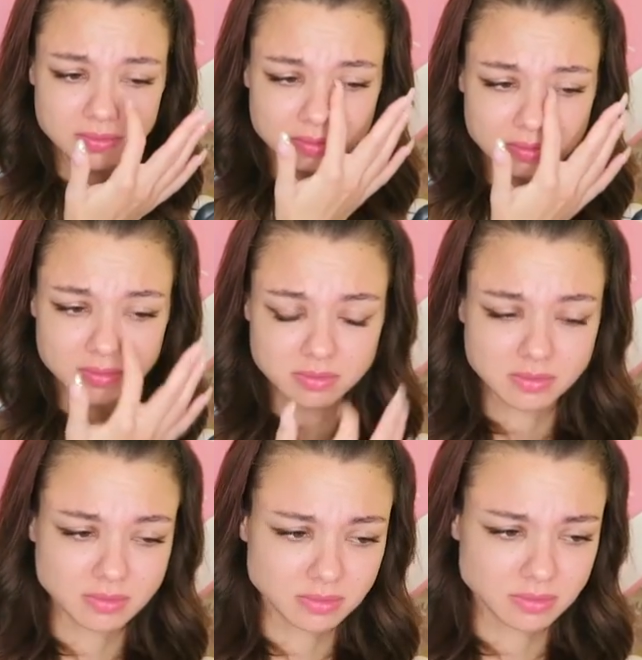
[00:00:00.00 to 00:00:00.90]
I
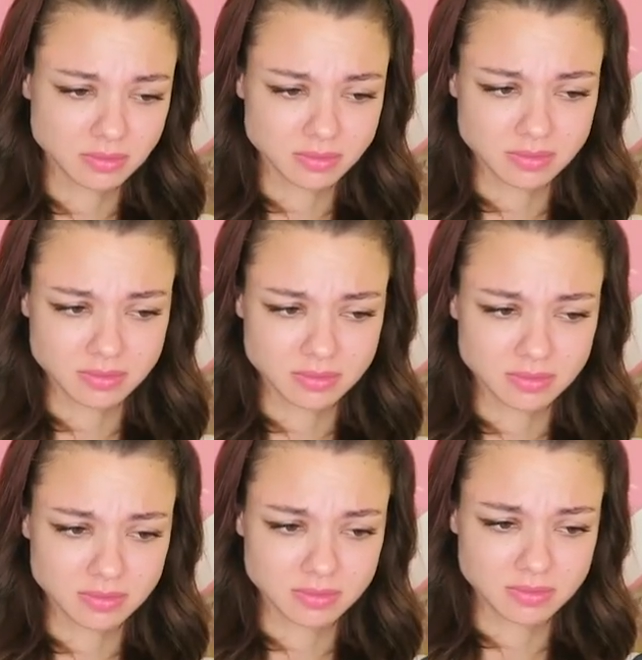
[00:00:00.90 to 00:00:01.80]
bet you'll try
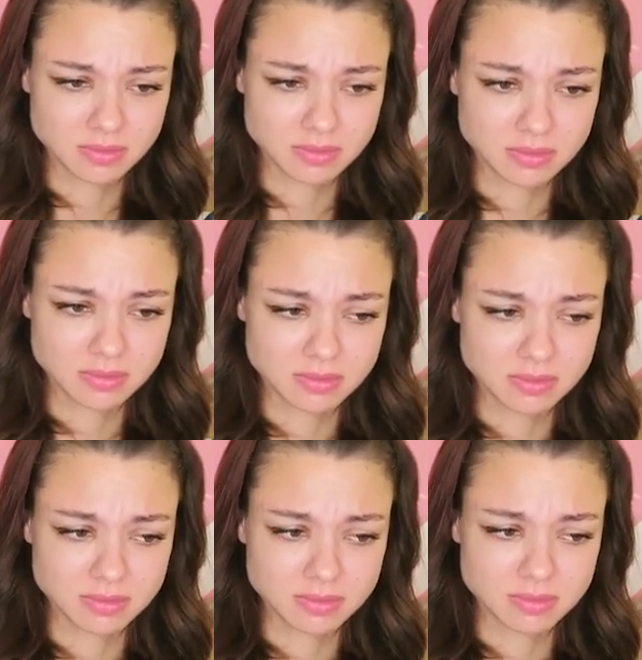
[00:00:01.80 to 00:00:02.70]
Angela's blood and